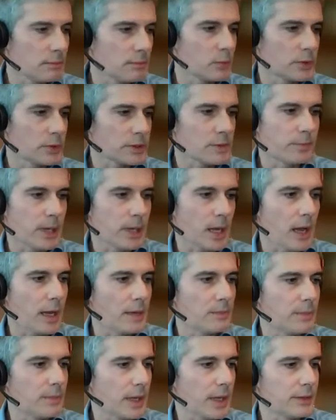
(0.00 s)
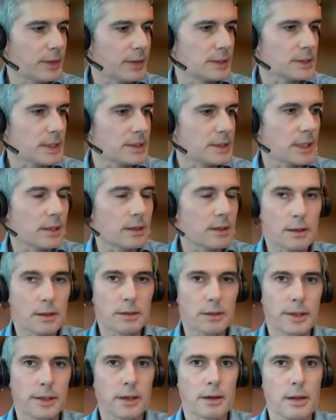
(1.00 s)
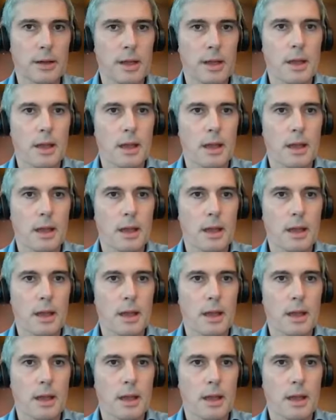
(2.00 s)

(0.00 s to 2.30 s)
was implied by things I said earlier,